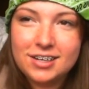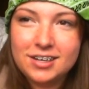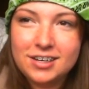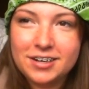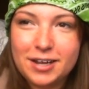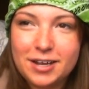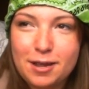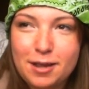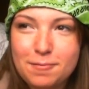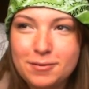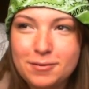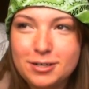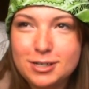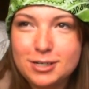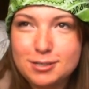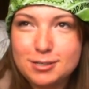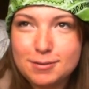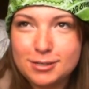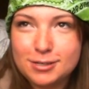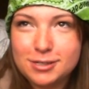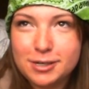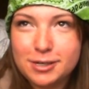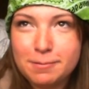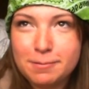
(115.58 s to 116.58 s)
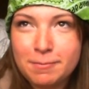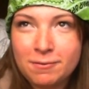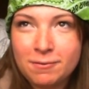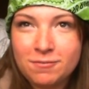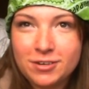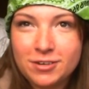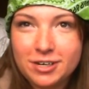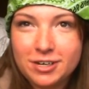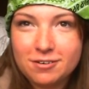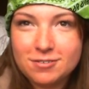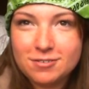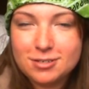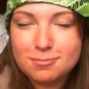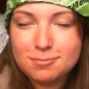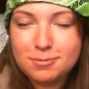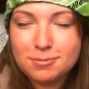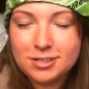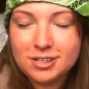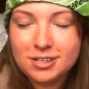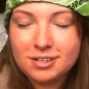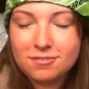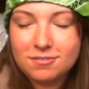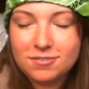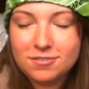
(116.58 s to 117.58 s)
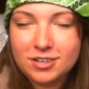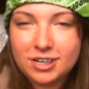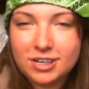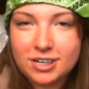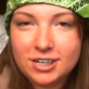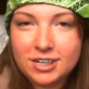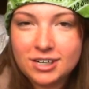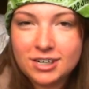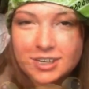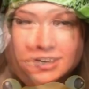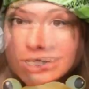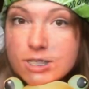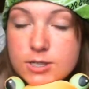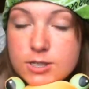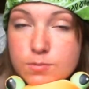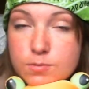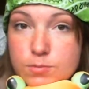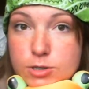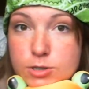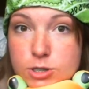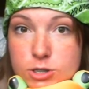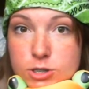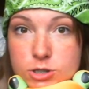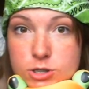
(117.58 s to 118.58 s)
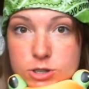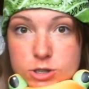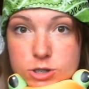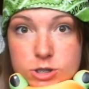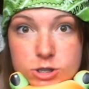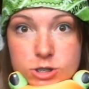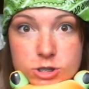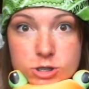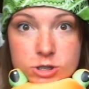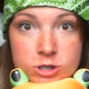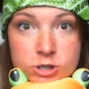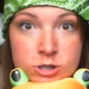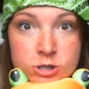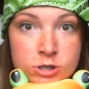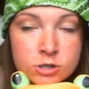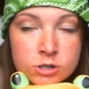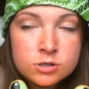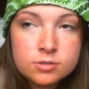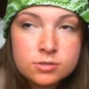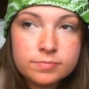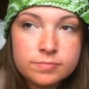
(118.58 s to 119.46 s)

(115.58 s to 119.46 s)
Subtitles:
your comment, especially at my video, was pretty funny. Samantha!